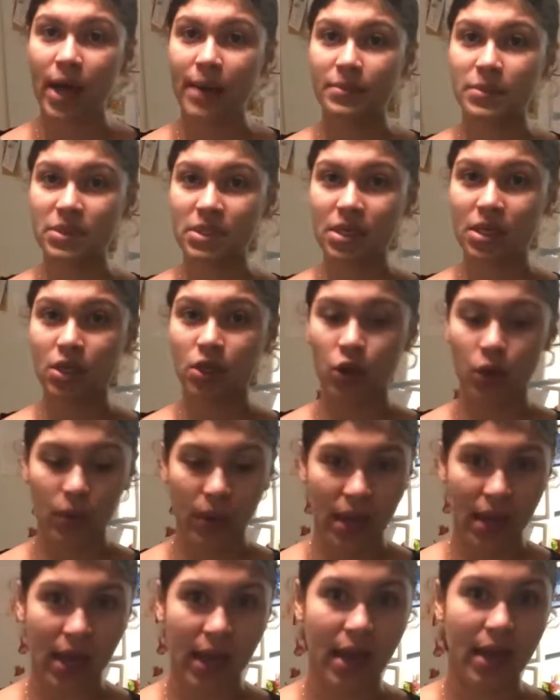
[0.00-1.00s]
I'm just gonna go
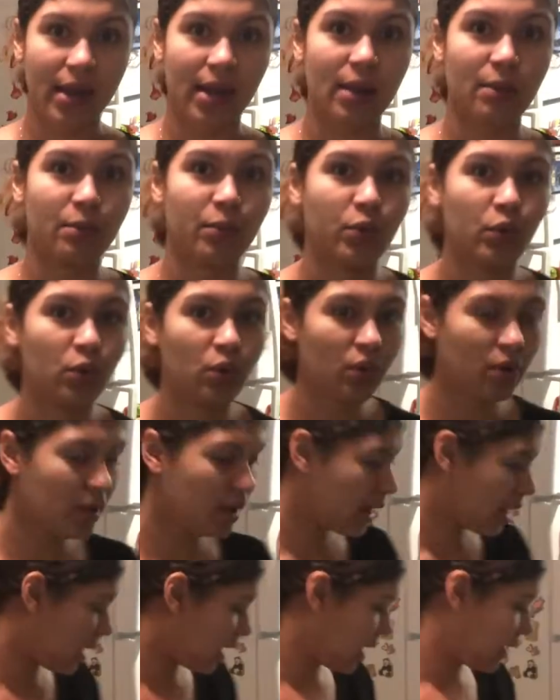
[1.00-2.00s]
ahead and
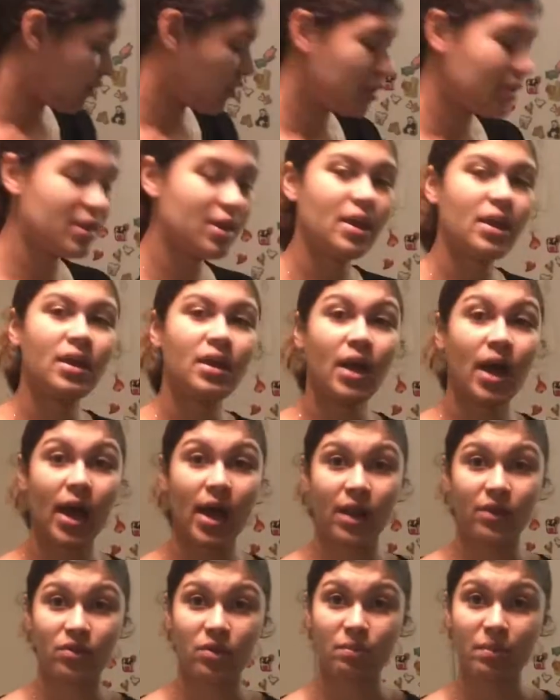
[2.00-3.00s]
pull everything
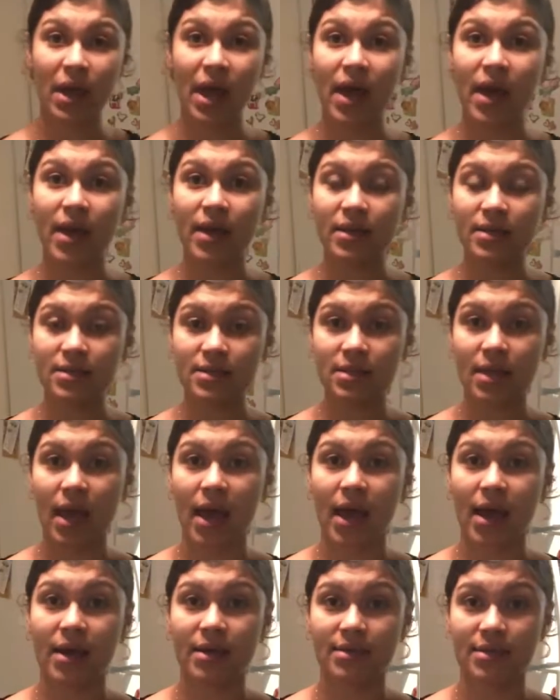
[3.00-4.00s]
out of the bags
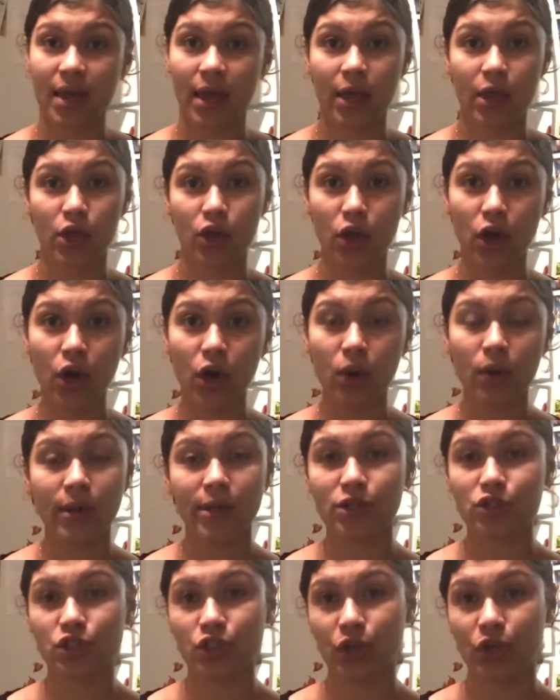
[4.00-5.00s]
as I go
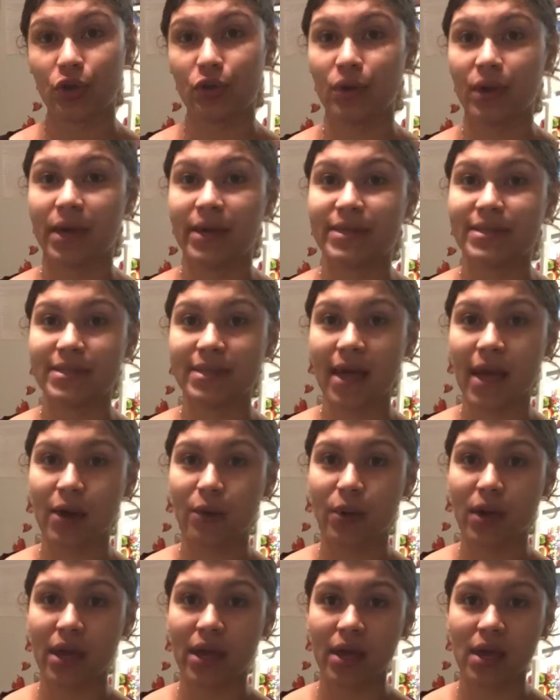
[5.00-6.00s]
and show you guys that
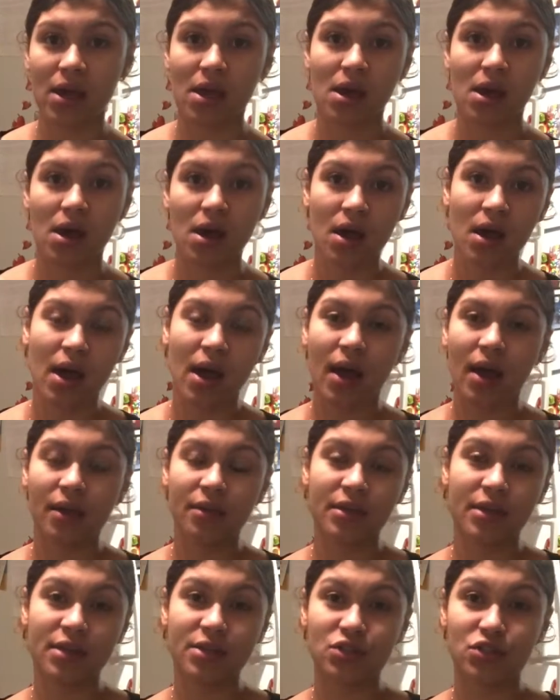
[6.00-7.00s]
way. I
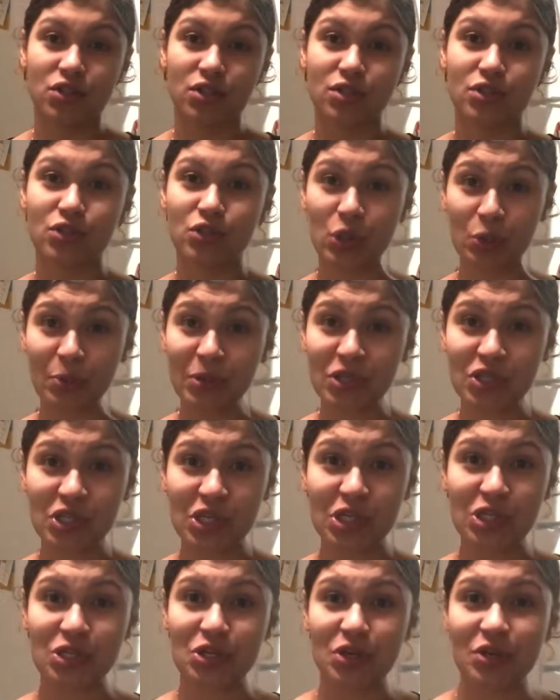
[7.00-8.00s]
think it's just so much
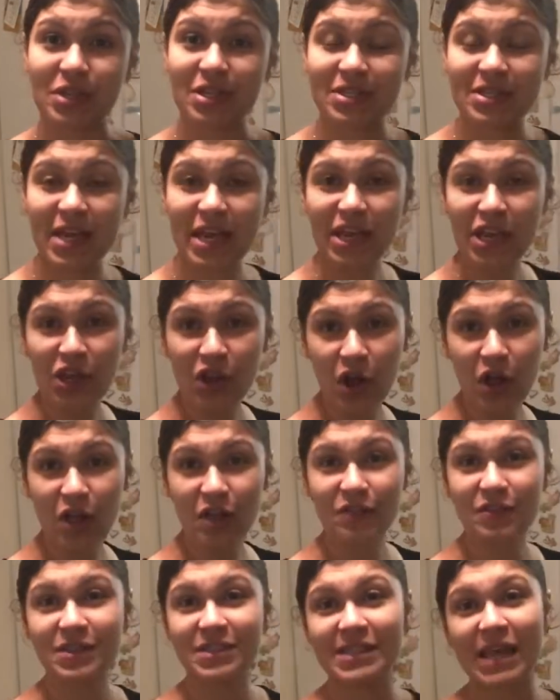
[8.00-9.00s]
easier than taking all
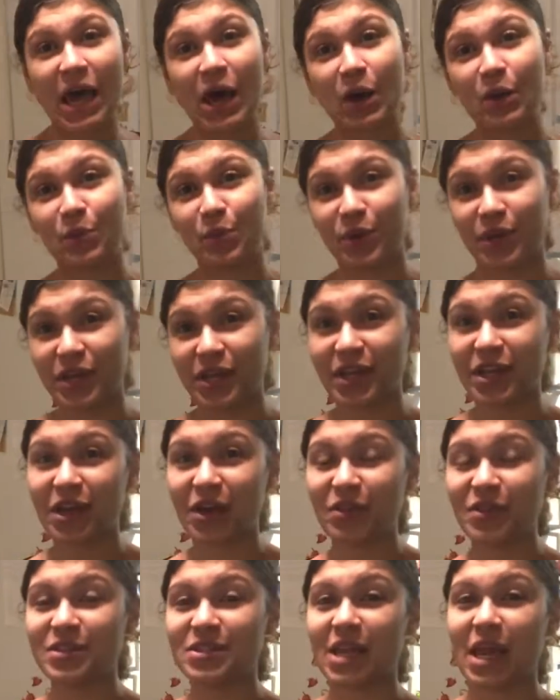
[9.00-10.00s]
of this out, putting it
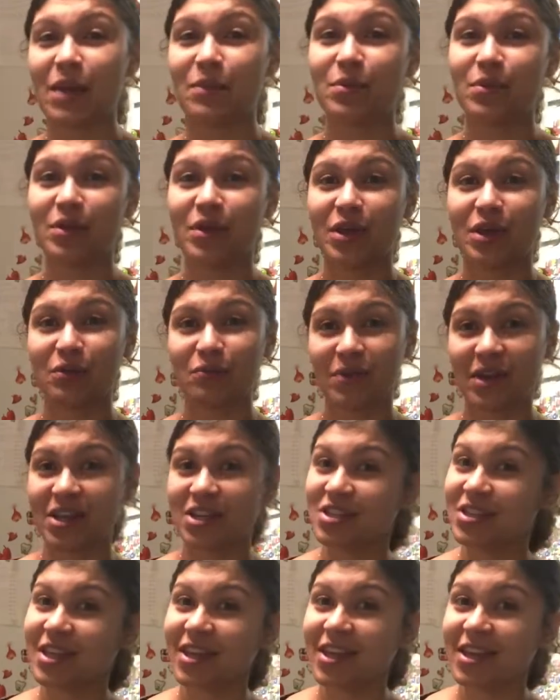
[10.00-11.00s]
on the table and
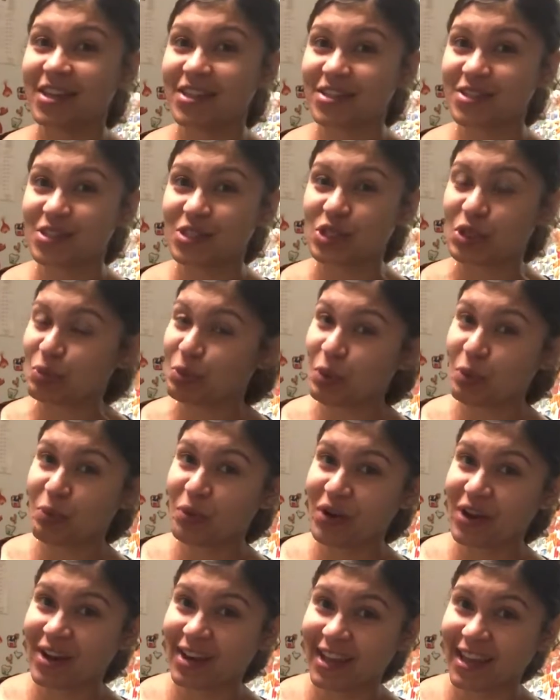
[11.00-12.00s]
arranging it super
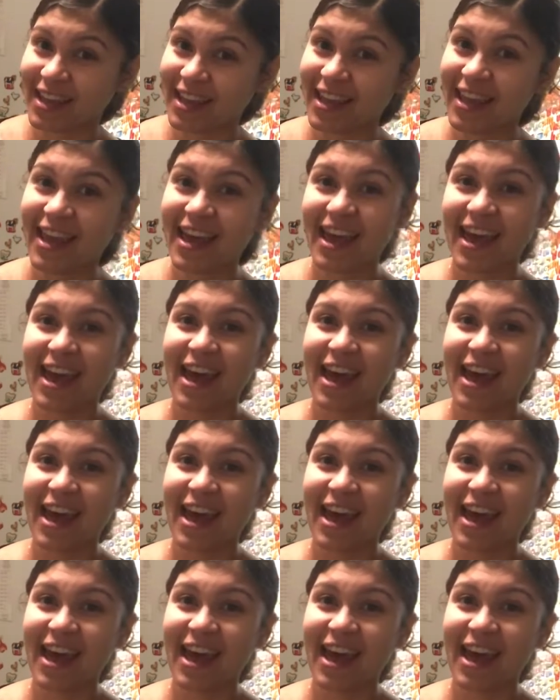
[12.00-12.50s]
pretty